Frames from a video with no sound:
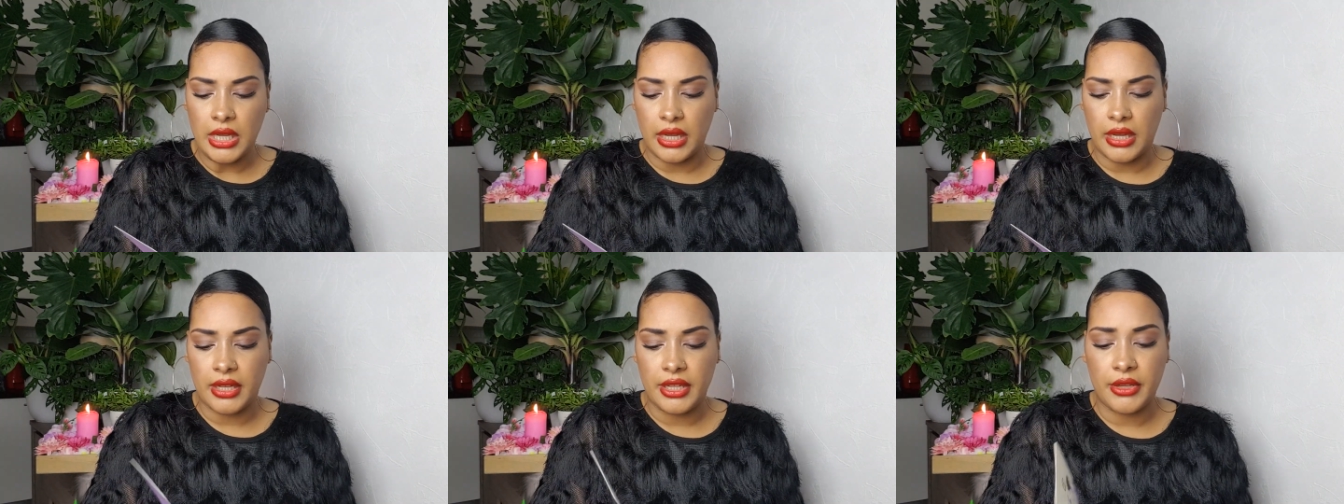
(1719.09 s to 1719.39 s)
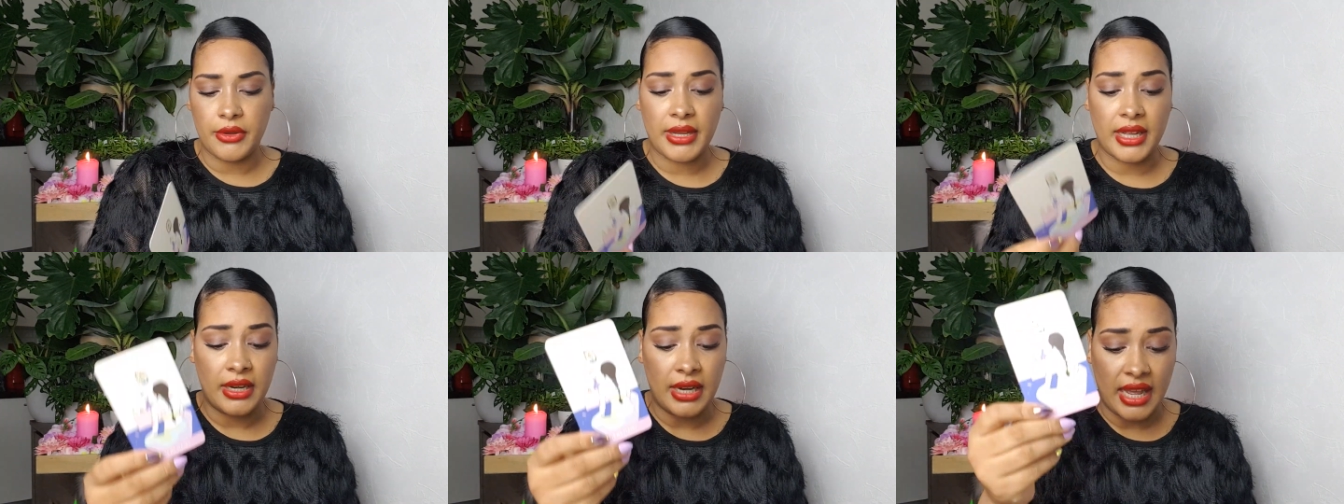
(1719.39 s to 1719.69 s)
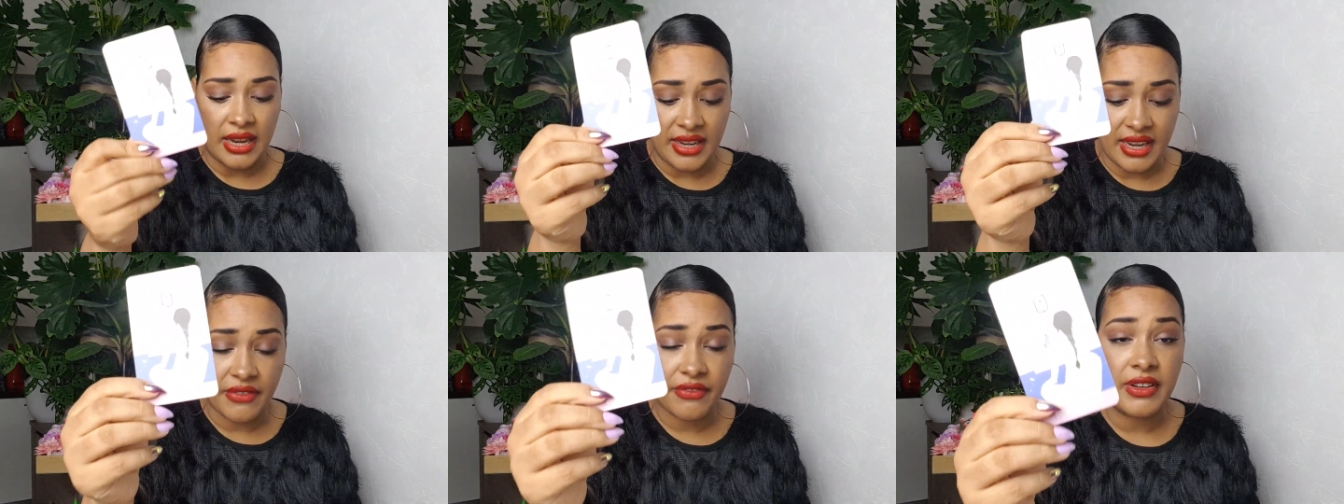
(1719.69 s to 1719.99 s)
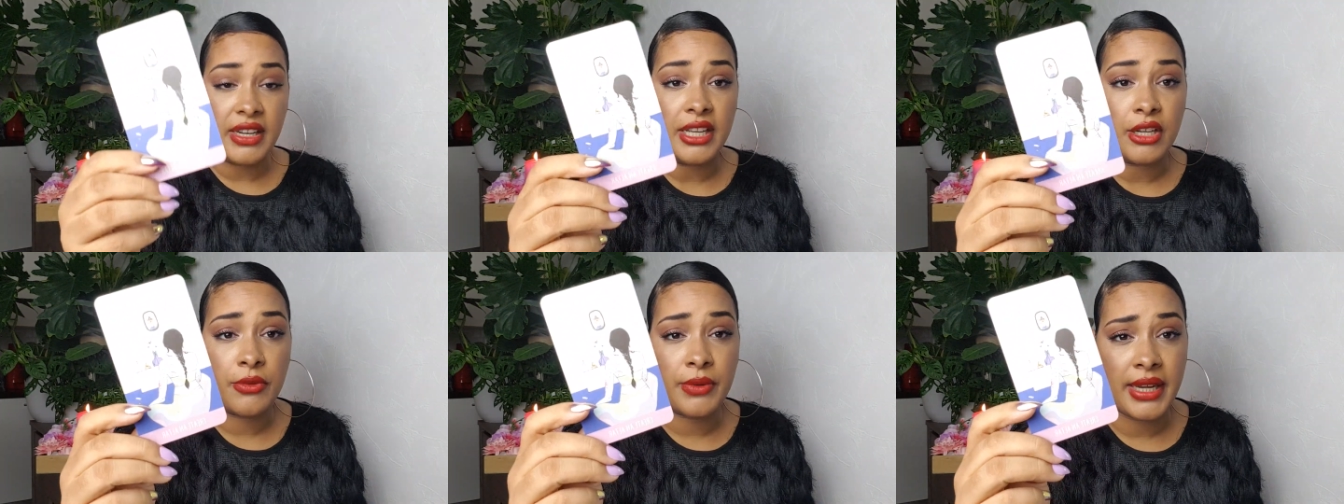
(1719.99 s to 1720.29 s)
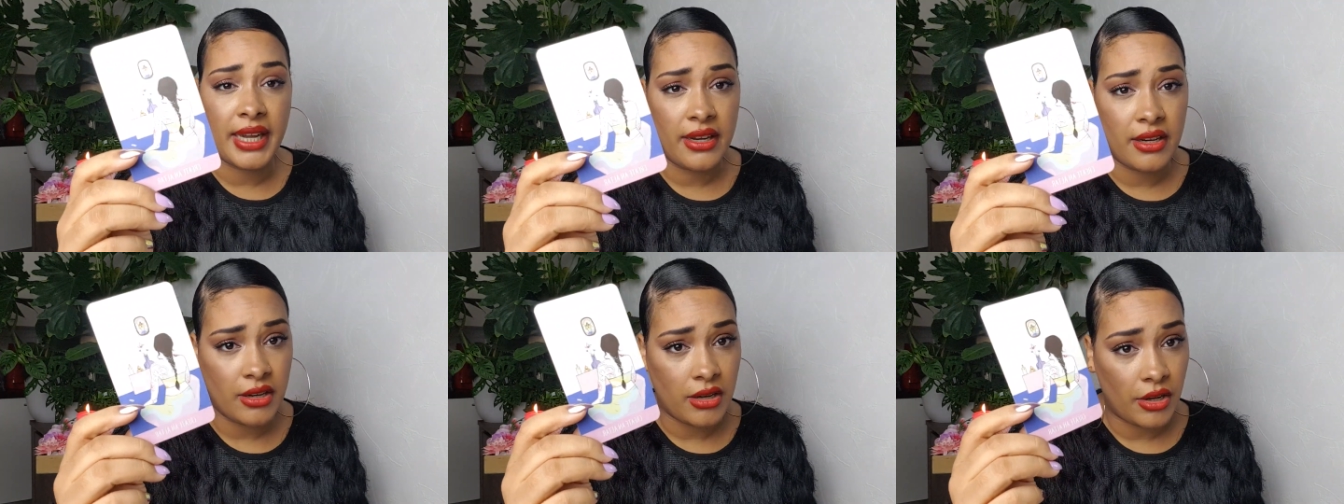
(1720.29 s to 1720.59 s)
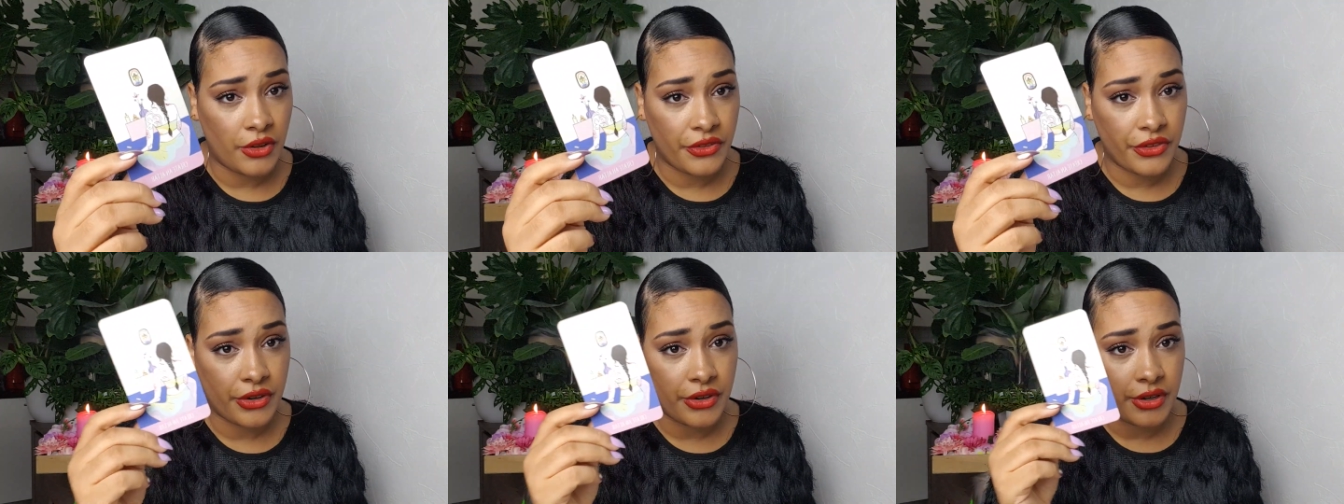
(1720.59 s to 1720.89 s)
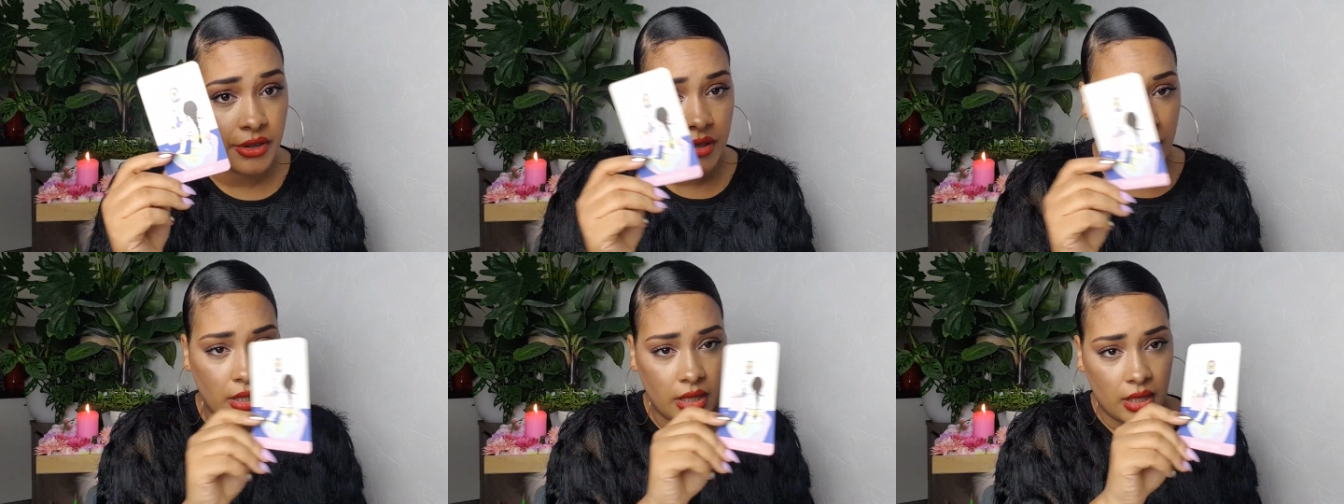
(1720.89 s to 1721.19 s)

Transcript: Uh, you can definitely create an altar